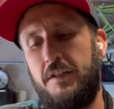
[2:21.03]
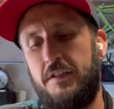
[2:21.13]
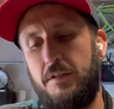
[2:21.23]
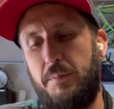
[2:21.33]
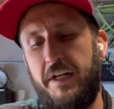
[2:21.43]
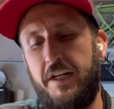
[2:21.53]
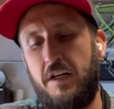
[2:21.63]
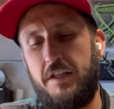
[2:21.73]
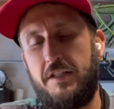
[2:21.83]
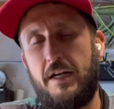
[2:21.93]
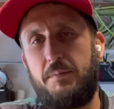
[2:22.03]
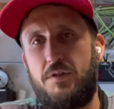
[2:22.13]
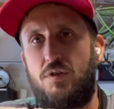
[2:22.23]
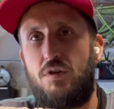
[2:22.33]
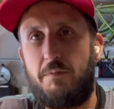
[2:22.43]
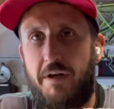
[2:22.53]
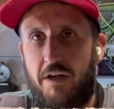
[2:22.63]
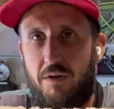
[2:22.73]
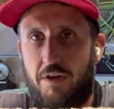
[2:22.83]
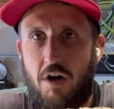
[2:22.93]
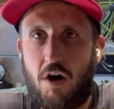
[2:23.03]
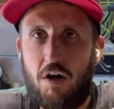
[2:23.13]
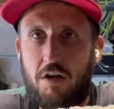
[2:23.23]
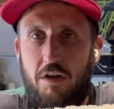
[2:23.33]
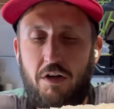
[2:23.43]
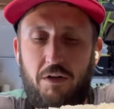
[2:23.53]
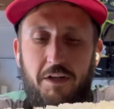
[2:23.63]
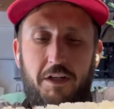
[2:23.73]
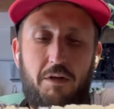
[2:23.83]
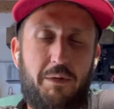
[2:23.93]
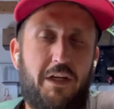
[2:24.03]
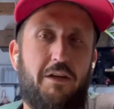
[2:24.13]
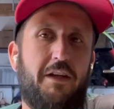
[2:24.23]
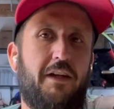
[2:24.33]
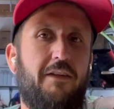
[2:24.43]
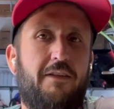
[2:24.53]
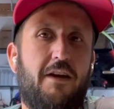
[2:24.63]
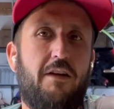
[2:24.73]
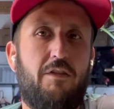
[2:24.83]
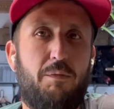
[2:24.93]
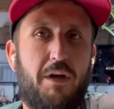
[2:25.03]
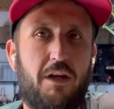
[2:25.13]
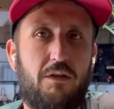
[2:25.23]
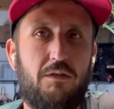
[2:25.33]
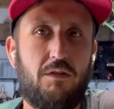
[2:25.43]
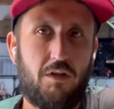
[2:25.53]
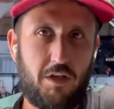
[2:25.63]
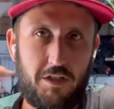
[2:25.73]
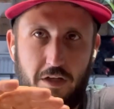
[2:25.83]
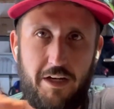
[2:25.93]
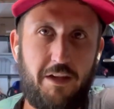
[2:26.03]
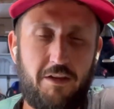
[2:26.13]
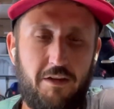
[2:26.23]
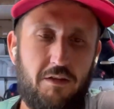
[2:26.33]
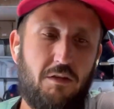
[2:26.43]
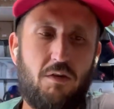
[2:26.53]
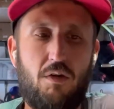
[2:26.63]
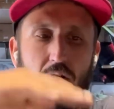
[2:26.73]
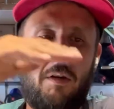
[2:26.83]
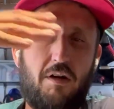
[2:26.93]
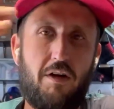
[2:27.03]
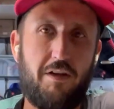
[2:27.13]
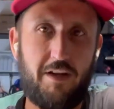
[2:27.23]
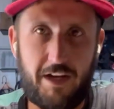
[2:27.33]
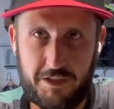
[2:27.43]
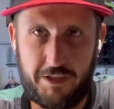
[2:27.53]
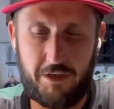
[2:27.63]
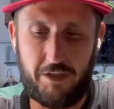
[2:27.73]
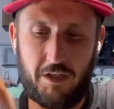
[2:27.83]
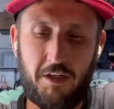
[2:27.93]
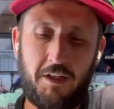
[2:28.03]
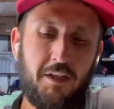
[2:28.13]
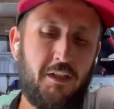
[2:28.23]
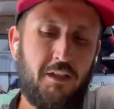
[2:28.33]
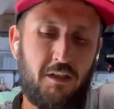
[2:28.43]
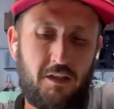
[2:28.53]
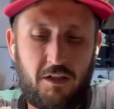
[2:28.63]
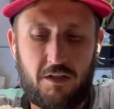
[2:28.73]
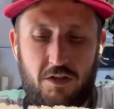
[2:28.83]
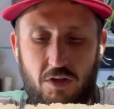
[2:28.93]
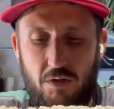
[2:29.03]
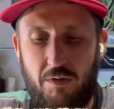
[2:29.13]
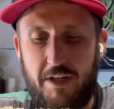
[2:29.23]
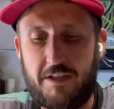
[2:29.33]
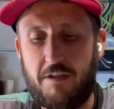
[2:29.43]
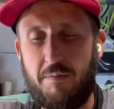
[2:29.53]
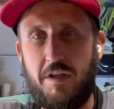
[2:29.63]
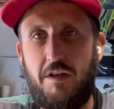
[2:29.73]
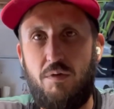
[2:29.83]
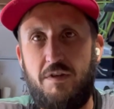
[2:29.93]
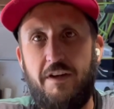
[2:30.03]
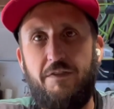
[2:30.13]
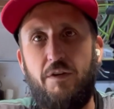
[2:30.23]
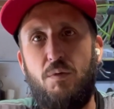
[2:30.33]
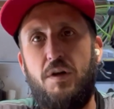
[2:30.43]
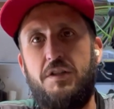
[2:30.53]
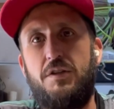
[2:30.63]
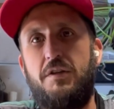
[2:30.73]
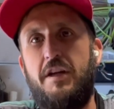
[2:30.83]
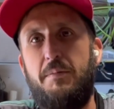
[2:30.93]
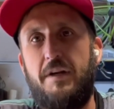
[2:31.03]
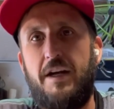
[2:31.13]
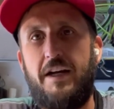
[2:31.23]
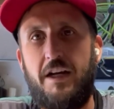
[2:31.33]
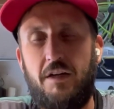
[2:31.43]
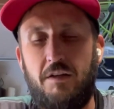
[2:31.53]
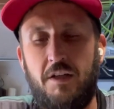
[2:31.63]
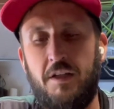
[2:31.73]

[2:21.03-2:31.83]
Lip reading: Depending on the type of solar panel, the arc coating could be on the inside of the panel or underneath or on the exterior. So that's something you definitely want to keep an eye out